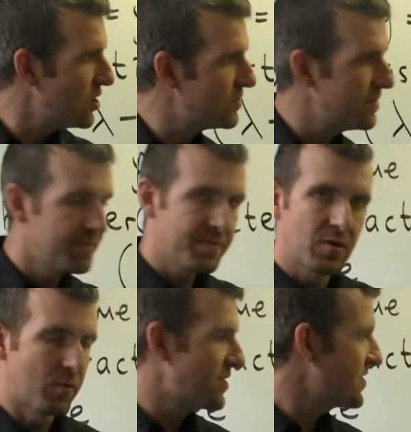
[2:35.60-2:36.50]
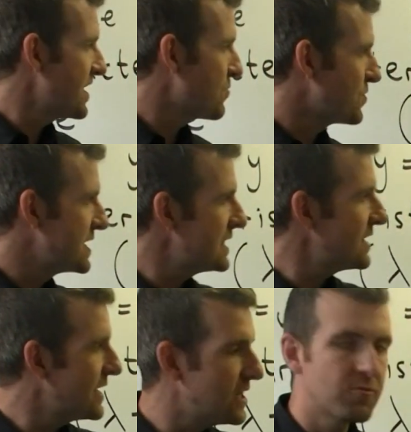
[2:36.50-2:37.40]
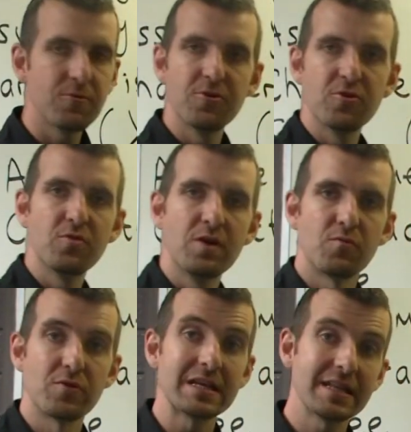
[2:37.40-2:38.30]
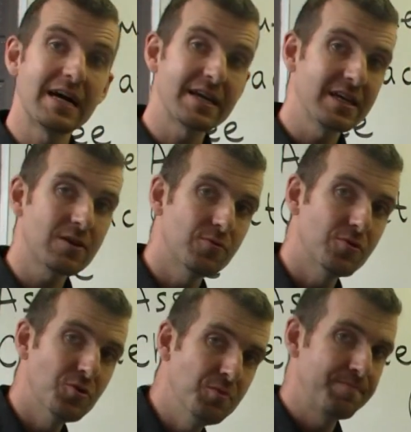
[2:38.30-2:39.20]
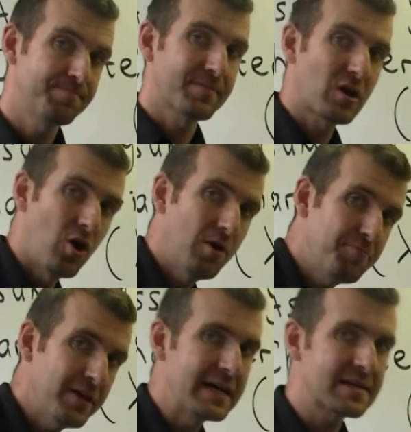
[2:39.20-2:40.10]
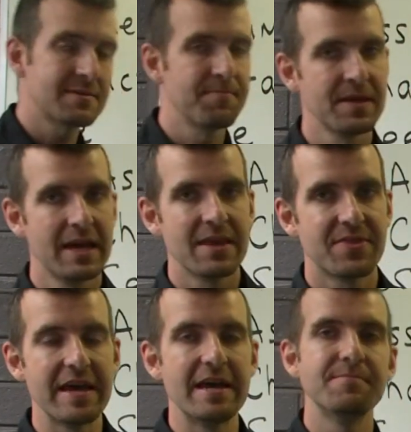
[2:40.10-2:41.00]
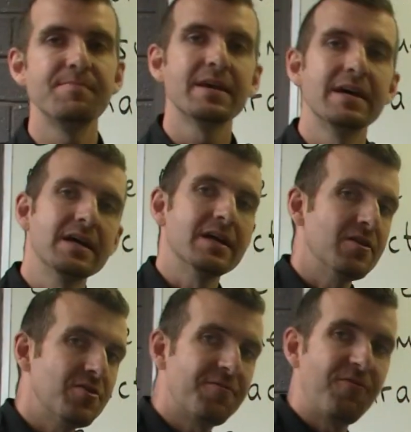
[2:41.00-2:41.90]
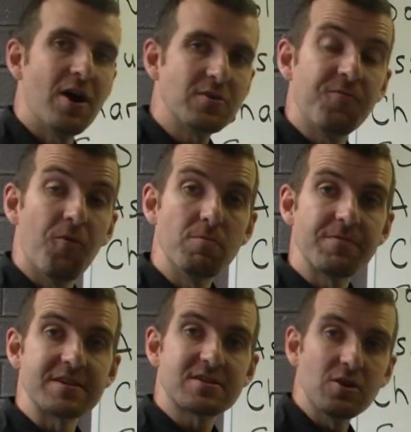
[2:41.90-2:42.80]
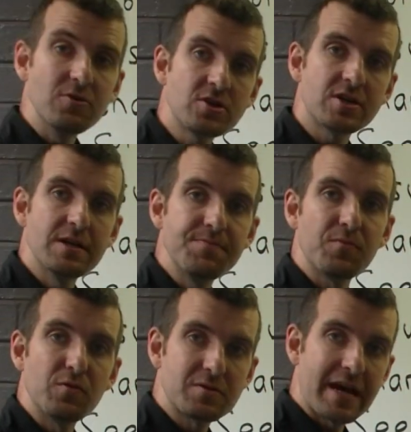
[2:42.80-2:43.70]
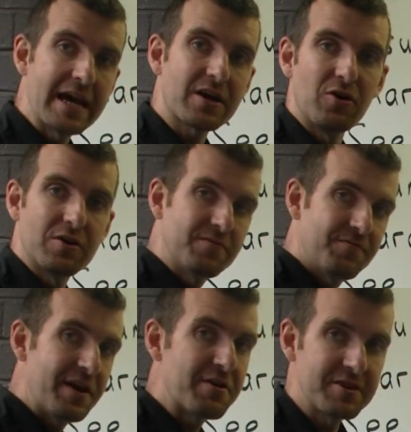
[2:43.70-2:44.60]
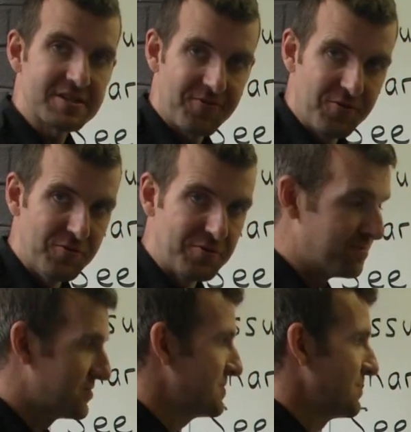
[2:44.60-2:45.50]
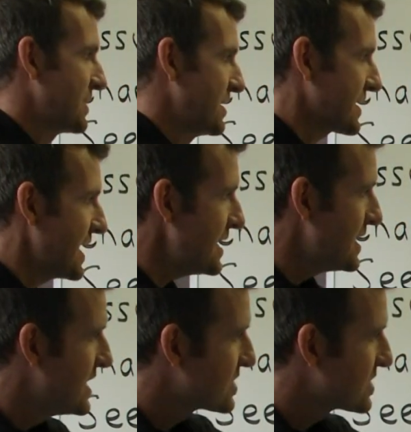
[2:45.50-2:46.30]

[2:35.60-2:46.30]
on whether they're real and equal, real and unequal, complex, then the final form of the solution will take on various forms. Okay?